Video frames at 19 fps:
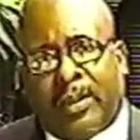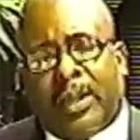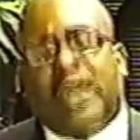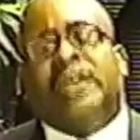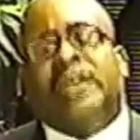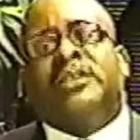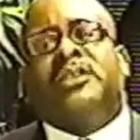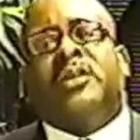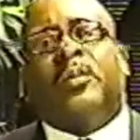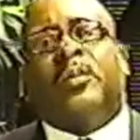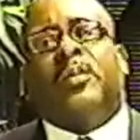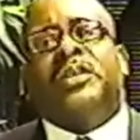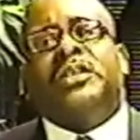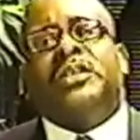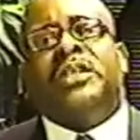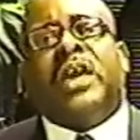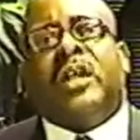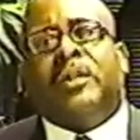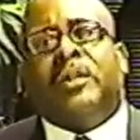Someone
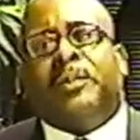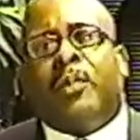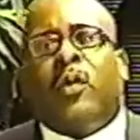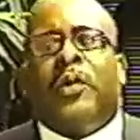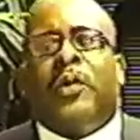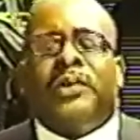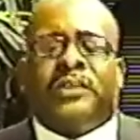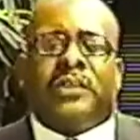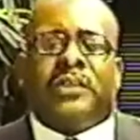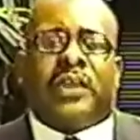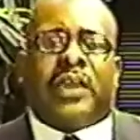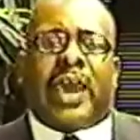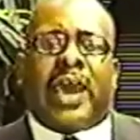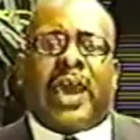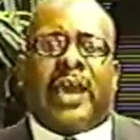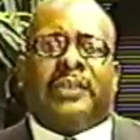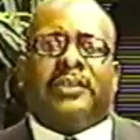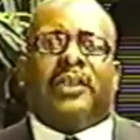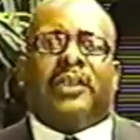yelled poison
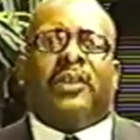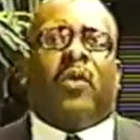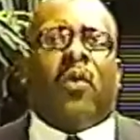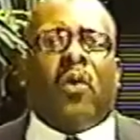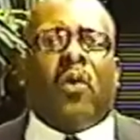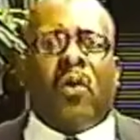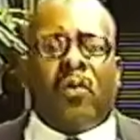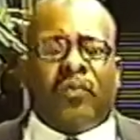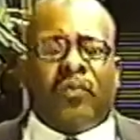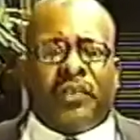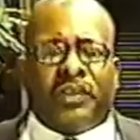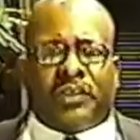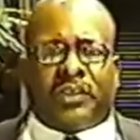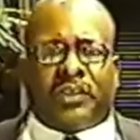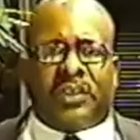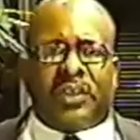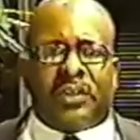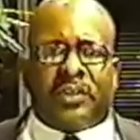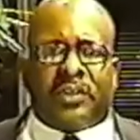gas and all these
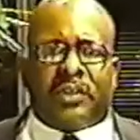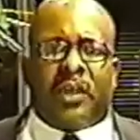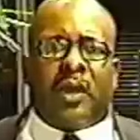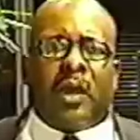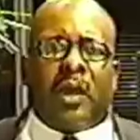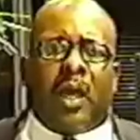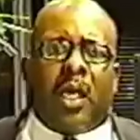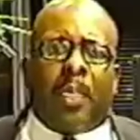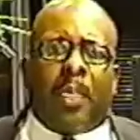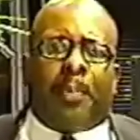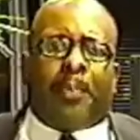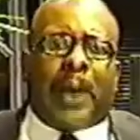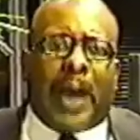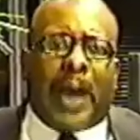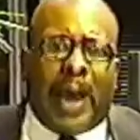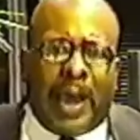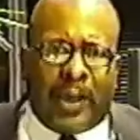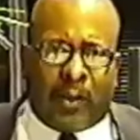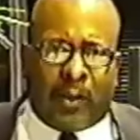kids
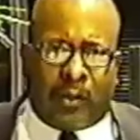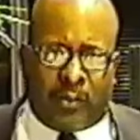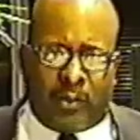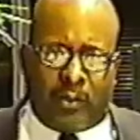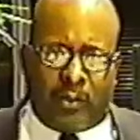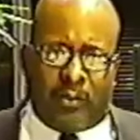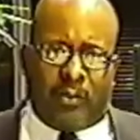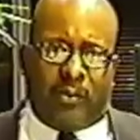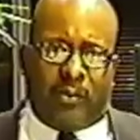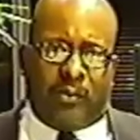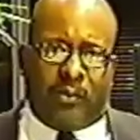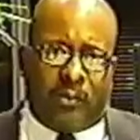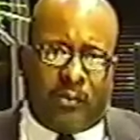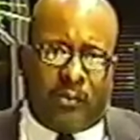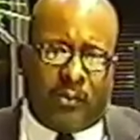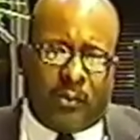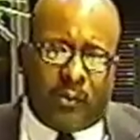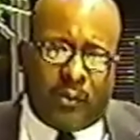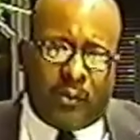piled
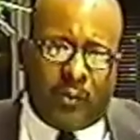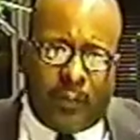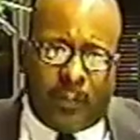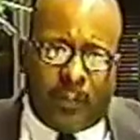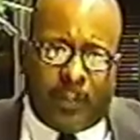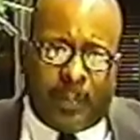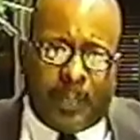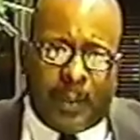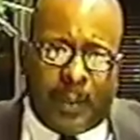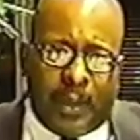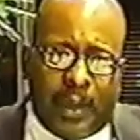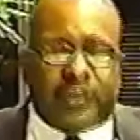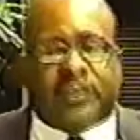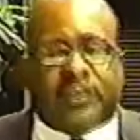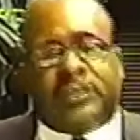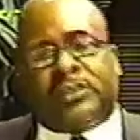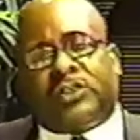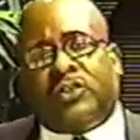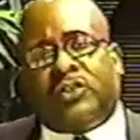into
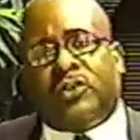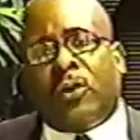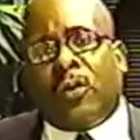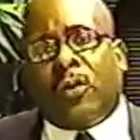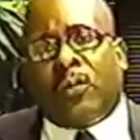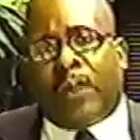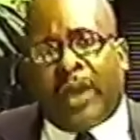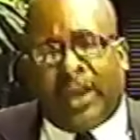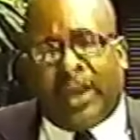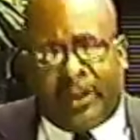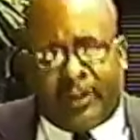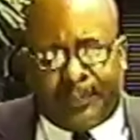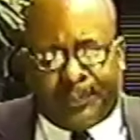this doorway.